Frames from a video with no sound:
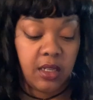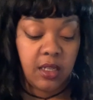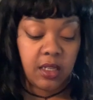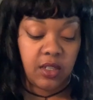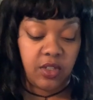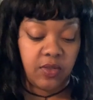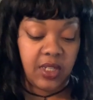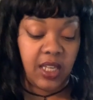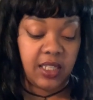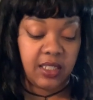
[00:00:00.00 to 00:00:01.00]
Because you
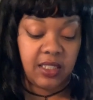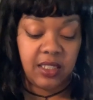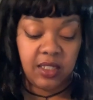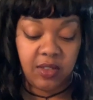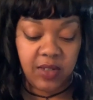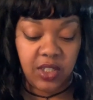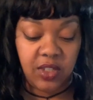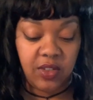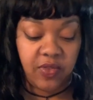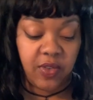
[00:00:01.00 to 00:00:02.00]
realize it's a
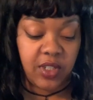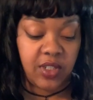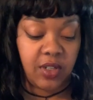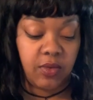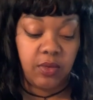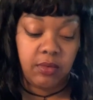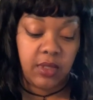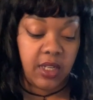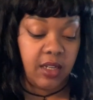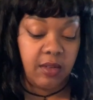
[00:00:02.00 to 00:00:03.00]
situation you forced your... Ooh,
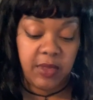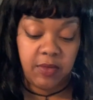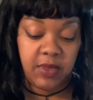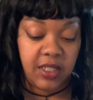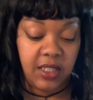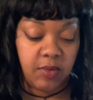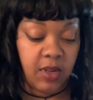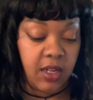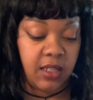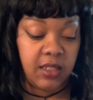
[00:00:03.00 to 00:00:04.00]
yeah. And with these
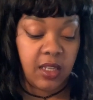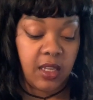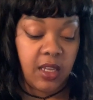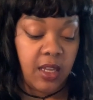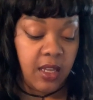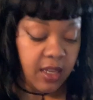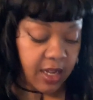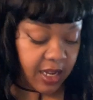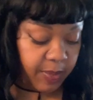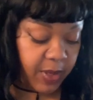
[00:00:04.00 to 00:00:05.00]
wands,
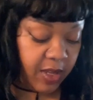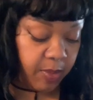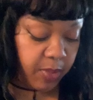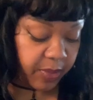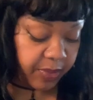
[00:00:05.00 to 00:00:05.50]
I peep.